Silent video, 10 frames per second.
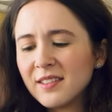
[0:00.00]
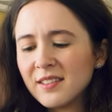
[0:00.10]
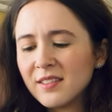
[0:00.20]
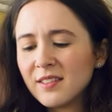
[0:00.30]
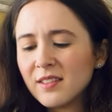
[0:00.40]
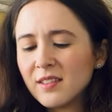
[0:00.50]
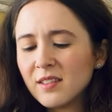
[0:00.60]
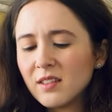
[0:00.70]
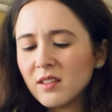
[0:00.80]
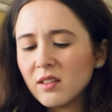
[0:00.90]

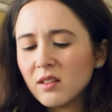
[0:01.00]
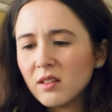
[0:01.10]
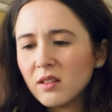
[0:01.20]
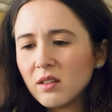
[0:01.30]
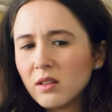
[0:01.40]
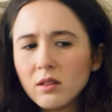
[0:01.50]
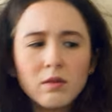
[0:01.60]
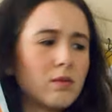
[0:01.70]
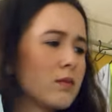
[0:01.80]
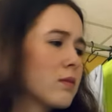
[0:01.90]

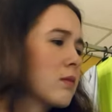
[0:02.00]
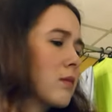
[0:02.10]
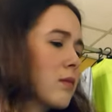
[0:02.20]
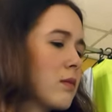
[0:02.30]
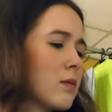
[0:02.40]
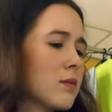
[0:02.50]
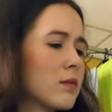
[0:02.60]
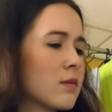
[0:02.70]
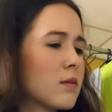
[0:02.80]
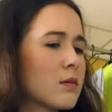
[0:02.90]

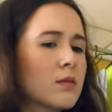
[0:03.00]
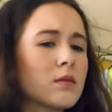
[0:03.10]
No one is speaking in this clip.